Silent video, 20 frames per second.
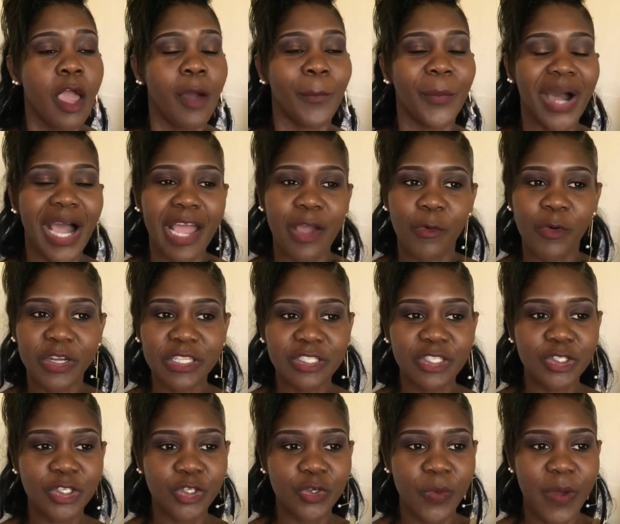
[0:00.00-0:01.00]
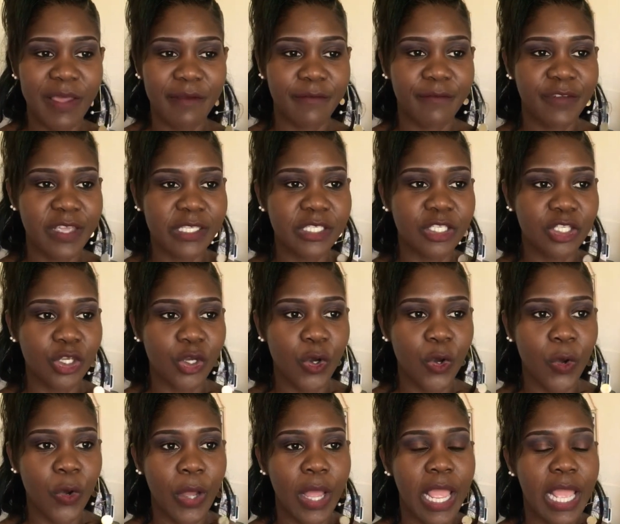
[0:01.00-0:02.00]
but I want to do a
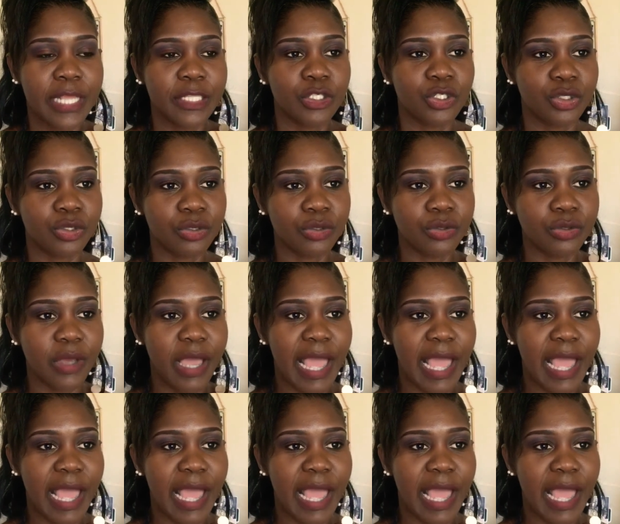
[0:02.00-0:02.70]
video to